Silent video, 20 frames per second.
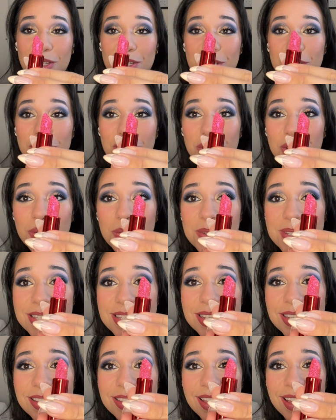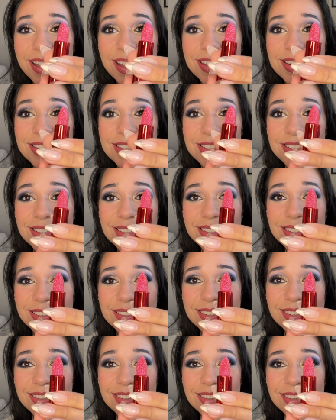Do you see that?
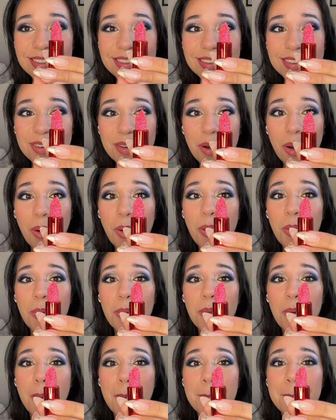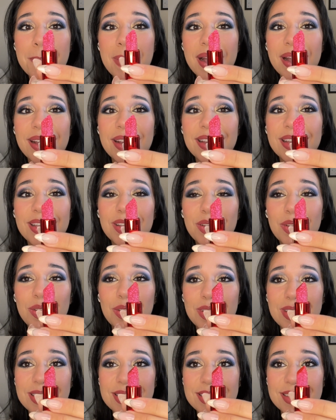Oh my
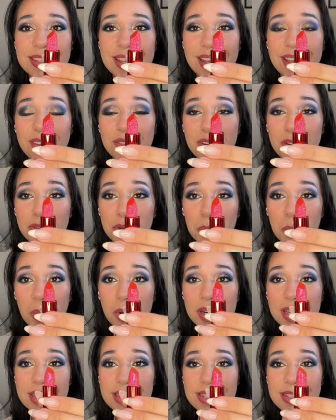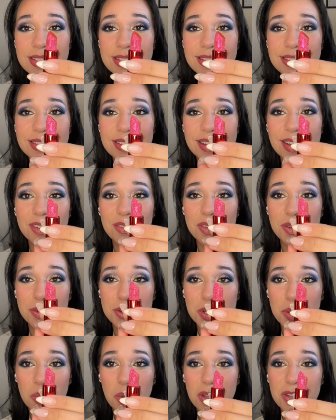goodness. I have never worn it. I've never
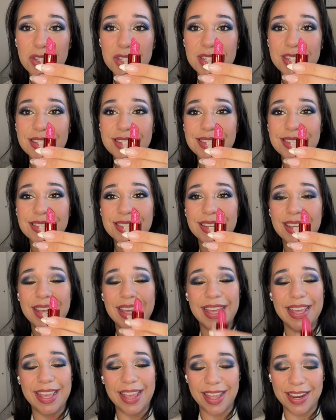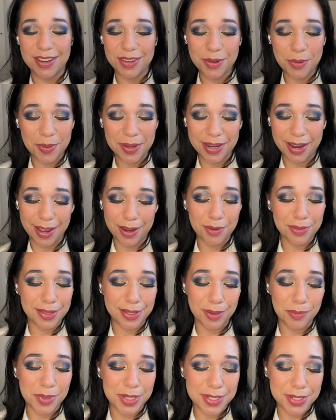swatched it. And you know what? I don't think
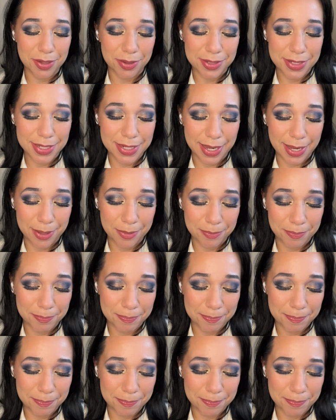I'm gonna start today.